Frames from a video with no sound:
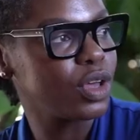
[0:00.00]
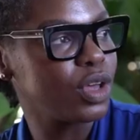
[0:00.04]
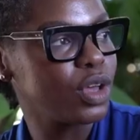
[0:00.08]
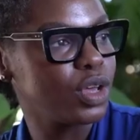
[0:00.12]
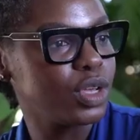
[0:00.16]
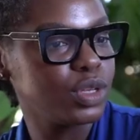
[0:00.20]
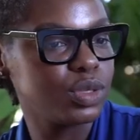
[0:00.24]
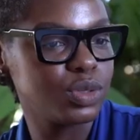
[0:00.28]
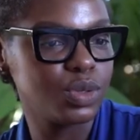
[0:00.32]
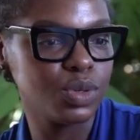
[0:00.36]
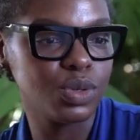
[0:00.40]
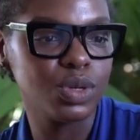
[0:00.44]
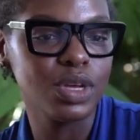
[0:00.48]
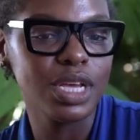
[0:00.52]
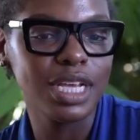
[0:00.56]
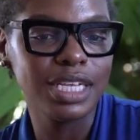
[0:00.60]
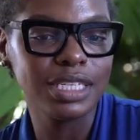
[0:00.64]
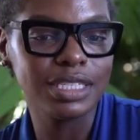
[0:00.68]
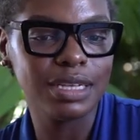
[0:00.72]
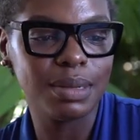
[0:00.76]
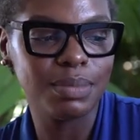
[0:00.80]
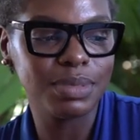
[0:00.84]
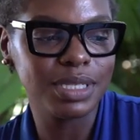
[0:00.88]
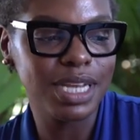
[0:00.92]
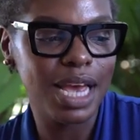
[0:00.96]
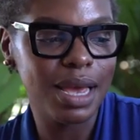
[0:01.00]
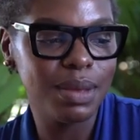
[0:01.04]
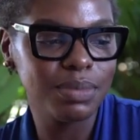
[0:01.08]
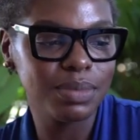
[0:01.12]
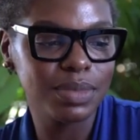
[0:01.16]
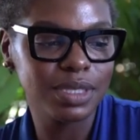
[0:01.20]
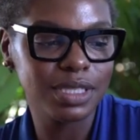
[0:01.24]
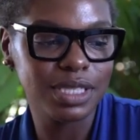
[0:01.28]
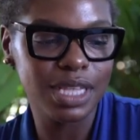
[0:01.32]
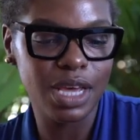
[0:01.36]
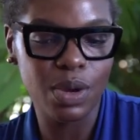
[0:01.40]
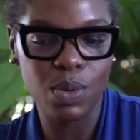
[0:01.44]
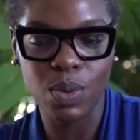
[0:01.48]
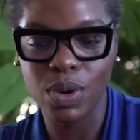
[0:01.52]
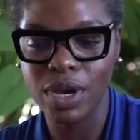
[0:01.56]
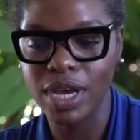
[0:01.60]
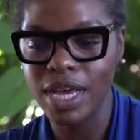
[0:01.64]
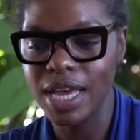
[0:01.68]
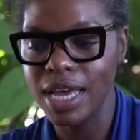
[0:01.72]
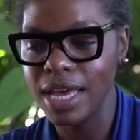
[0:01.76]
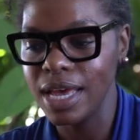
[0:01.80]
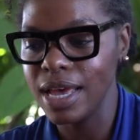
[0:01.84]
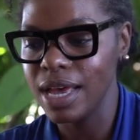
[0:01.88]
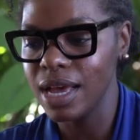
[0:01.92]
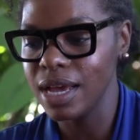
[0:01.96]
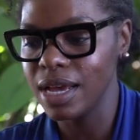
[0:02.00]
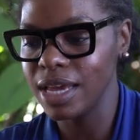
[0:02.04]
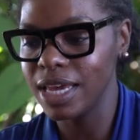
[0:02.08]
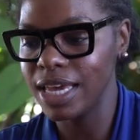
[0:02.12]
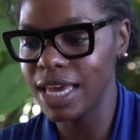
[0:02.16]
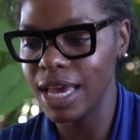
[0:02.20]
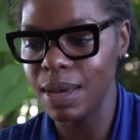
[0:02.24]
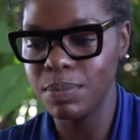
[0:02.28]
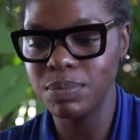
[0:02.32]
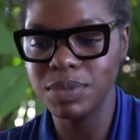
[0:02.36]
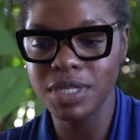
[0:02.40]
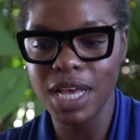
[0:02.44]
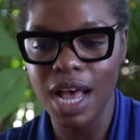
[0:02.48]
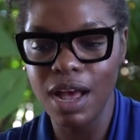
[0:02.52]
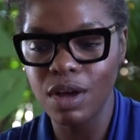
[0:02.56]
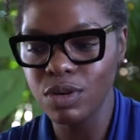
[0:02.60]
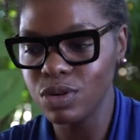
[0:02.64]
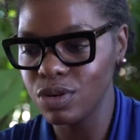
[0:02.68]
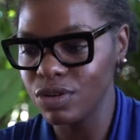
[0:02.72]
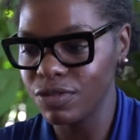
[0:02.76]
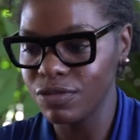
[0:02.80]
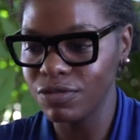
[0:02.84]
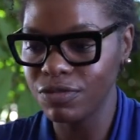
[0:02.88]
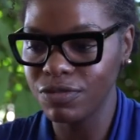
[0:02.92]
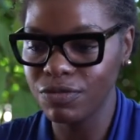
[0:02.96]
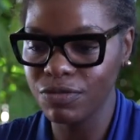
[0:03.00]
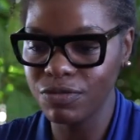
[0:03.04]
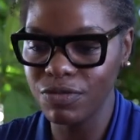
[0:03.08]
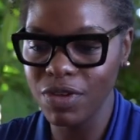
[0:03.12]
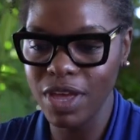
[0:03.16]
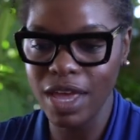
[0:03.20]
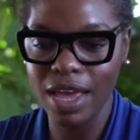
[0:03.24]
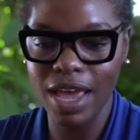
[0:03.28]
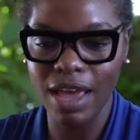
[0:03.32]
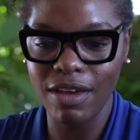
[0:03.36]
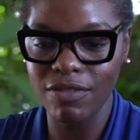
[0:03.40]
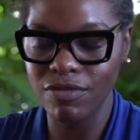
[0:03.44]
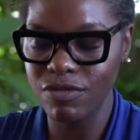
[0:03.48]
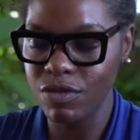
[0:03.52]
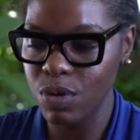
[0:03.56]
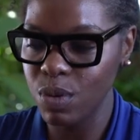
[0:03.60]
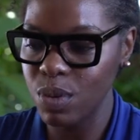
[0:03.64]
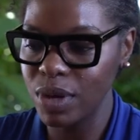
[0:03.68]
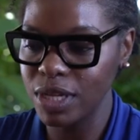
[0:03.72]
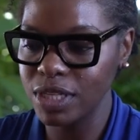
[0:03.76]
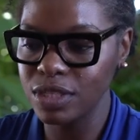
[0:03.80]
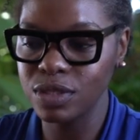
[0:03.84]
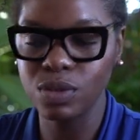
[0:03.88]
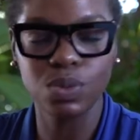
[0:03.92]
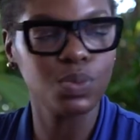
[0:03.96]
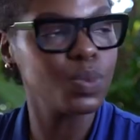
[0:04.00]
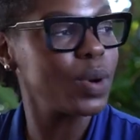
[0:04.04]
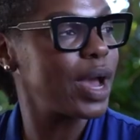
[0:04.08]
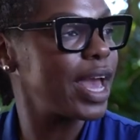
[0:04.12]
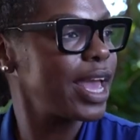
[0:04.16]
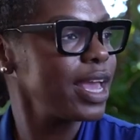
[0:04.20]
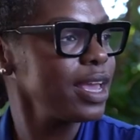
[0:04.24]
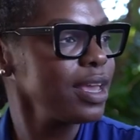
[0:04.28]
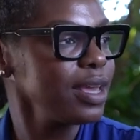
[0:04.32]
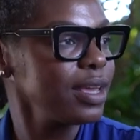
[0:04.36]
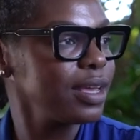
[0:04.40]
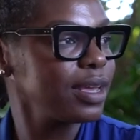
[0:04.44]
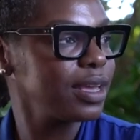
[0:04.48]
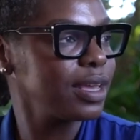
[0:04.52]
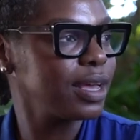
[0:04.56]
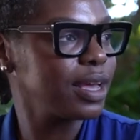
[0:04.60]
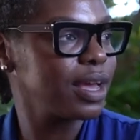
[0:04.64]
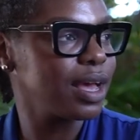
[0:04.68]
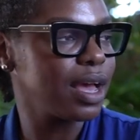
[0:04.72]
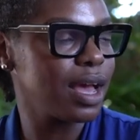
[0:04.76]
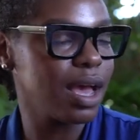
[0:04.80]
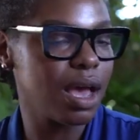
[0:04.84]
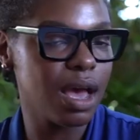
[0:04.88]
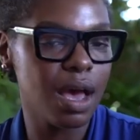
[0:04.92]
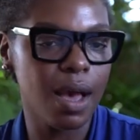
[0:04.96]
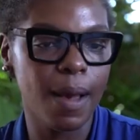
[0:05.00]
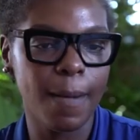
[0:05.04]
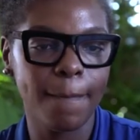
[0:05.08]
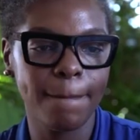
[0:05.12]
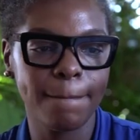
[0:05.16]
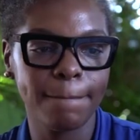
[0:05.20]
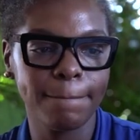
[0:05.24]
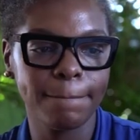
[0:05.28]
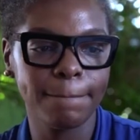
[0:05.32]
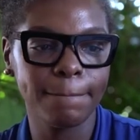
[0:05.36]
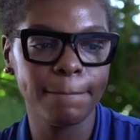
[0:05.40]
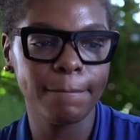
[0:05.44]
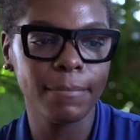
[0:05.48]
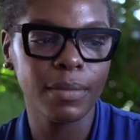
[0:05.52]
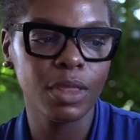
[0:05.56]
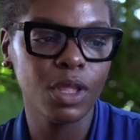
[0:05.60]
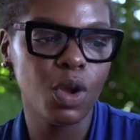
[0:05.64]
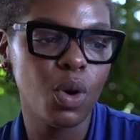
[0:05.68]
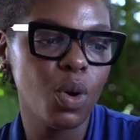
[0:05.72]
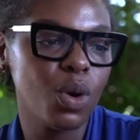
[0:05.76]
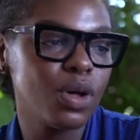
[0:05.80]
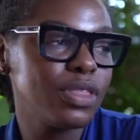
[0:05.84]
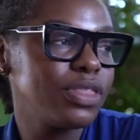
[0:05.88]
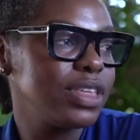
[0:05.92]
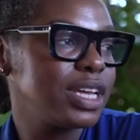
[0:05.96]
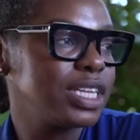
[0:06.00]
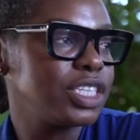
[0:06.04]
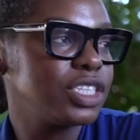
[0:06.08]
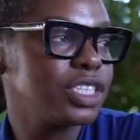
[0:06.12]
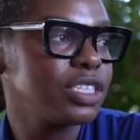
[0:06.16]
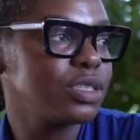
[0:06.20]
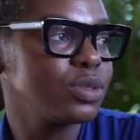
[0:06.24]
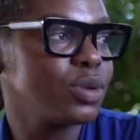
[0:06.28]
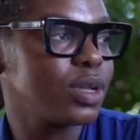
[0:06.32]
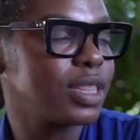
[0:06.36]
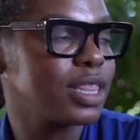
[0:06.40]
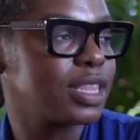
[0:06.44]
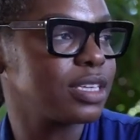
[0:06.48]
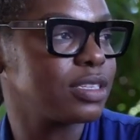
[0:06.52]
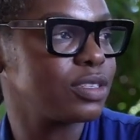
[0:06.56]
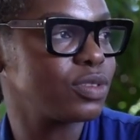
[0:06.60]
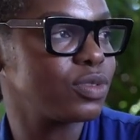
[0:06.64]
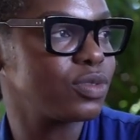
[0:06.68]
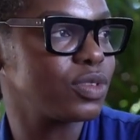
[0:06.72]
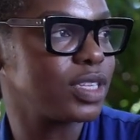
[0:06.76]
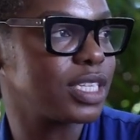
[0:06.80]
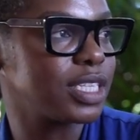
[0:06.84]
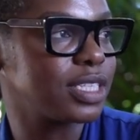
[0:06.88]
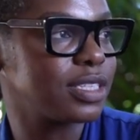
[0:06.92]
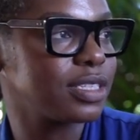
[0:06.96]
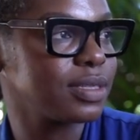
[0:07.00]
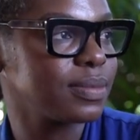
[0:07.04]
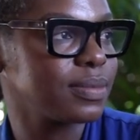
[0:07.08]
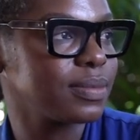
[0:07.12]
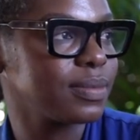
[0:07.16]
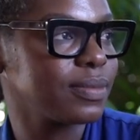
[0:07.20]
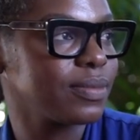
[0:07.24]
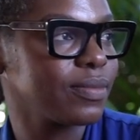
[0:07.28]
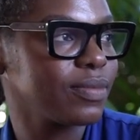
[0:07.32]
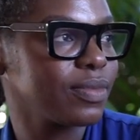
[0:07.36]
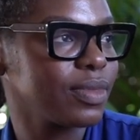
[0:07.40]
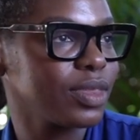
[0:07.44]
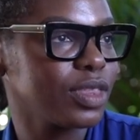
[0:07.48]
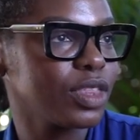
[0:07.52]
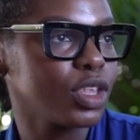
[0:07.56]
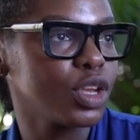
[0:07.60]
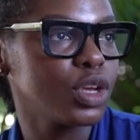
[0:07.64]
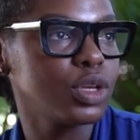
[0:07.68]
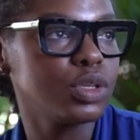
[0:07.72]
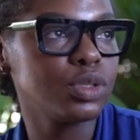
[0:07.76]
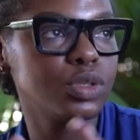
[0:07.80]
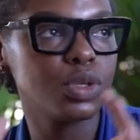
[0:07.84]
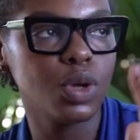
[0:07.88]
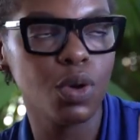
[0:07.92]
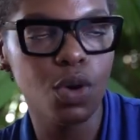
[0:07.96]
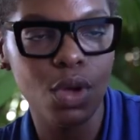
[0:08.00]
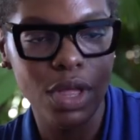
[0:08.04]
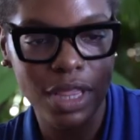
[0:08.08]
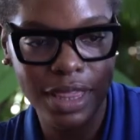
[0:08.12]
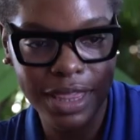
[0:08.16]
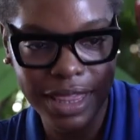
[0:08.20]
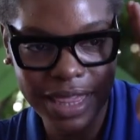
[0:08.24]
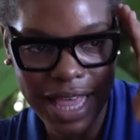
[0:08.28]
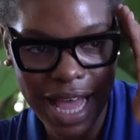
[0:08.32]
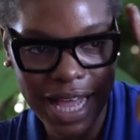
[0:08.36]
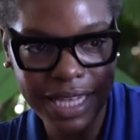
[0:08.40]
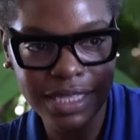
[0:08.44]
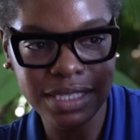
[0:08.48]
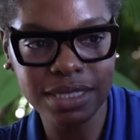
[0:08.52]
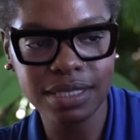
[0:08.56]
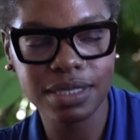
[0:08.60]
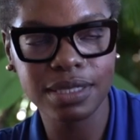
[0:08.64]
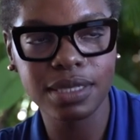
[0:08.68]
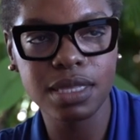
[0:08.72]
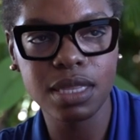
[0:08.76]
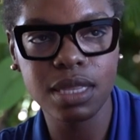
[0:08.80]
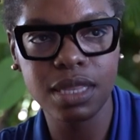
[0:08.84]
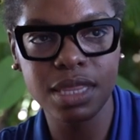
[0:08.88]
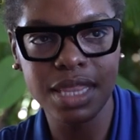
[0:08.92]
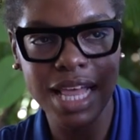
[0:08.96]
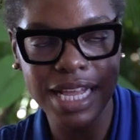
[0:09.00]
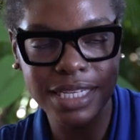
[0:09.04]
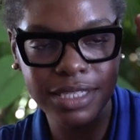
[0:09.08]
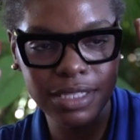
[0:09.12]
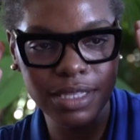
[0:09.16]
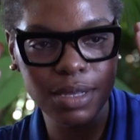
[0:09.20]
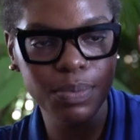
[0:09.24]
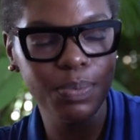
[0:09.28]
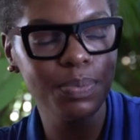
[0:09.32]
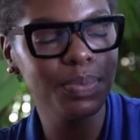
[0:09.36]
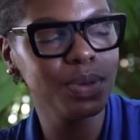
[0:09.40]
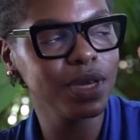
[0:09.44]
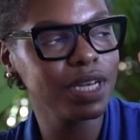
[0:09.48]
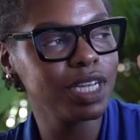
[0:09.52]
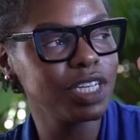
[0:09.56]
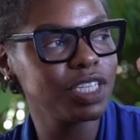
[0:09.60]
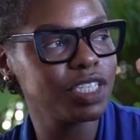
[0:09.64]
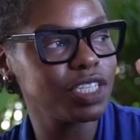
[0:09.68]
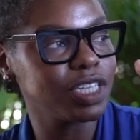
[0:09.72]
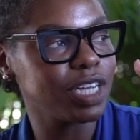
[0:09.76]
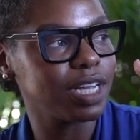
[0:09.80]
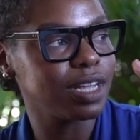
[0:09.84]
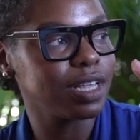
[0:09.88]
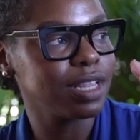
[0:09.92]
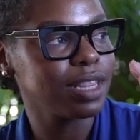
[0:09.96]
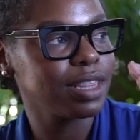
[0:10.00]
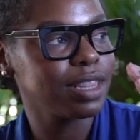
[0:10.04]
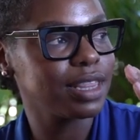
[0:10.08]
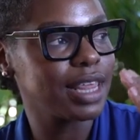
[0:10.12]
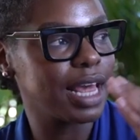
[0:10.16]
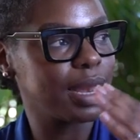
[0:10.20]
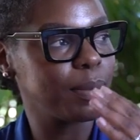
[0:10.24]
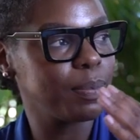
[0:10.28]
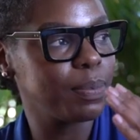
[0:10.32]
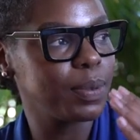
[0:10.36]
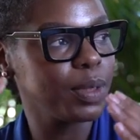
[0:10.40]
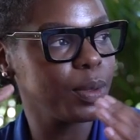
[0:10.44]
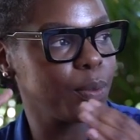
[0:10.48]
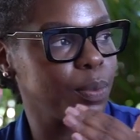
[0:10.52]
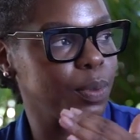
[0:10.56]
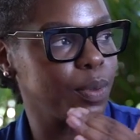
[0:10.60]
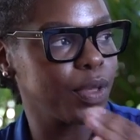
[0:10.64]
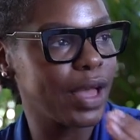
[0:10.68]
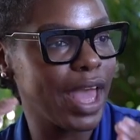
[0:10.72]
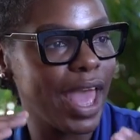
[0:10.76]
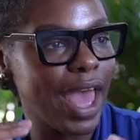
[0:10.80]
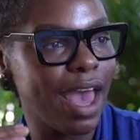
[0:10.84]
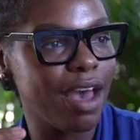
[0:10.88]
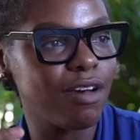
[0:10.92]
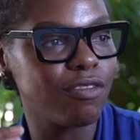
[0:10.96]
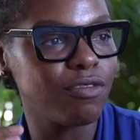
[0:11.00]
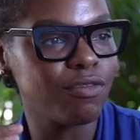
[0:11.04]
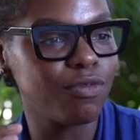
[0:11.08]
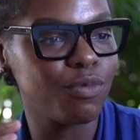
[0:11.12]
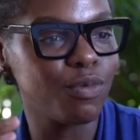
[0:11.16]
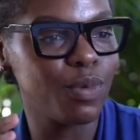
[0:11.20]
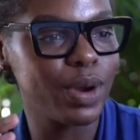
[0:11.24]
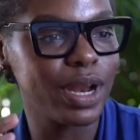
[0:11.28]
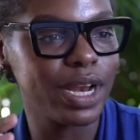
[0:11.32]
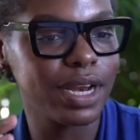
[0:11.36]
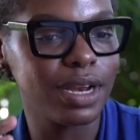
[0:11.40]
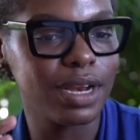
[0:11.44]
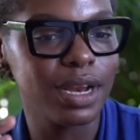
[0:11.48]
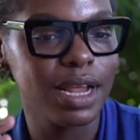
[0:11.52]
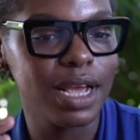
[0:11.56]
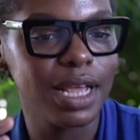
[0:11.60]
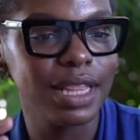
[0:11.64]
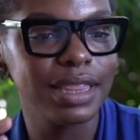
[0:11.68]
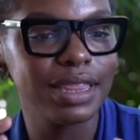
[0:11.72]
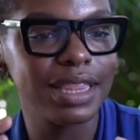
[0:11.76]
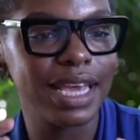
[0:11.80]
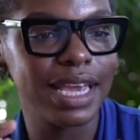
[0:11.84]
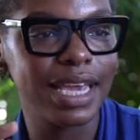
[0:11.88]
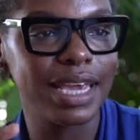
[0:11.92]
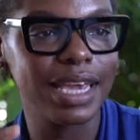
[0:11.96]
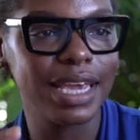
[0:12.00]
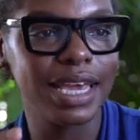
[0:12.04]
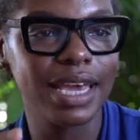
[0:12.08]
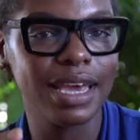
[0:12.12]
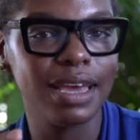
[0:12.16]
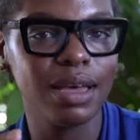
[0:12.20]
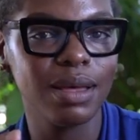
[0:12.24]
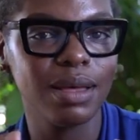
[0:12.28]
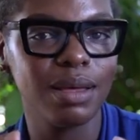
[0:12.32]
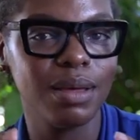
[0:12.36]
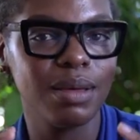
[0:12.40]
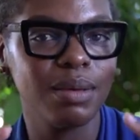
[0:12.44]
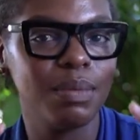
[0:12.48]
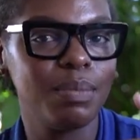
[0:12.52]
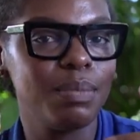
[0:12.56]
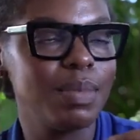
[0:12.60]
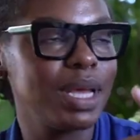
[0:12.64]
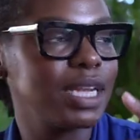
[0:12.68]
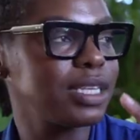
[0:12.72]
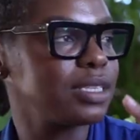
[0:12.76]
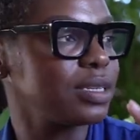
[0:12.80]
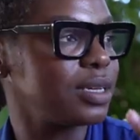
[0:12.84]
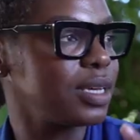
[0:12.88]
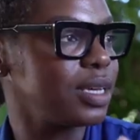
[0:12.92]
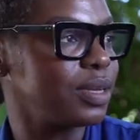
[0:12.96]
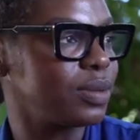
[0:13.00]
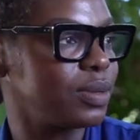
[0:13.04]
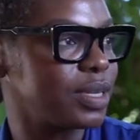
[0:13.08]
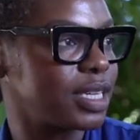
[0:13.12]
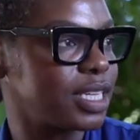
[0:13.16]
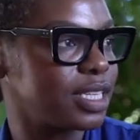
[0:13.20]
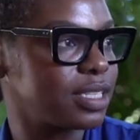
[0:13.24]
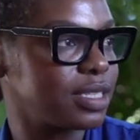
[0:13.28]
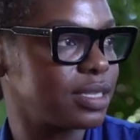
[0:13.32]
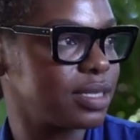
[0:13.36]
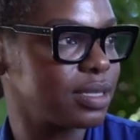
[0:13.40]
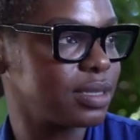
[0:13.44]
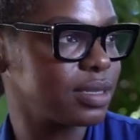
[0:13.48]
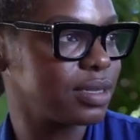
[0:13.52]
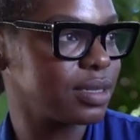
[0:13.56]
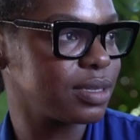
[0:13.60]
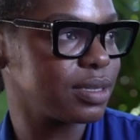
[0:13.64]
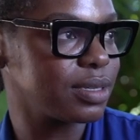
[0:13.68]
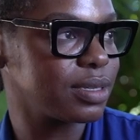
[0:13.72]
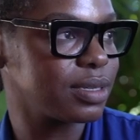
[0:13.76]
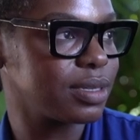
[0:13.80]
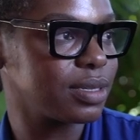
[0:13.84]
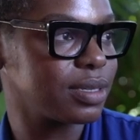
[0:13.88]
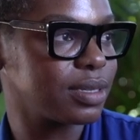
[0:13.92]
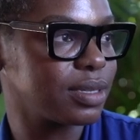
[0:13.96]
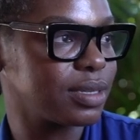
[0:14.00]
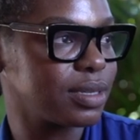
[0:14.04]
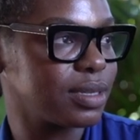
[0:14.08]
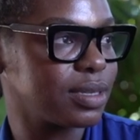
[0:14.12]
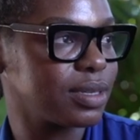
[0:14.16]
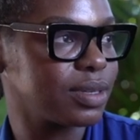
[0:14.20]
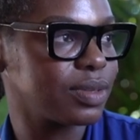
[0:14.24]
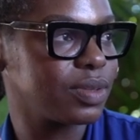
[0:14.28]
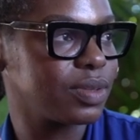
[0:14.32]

-hmm. So sometimes they were kept out of everyone's way, mm -hmm. um, or they're just on the streets. Yeah. So that's that's the picture that people have when they hear mental illness. Yep.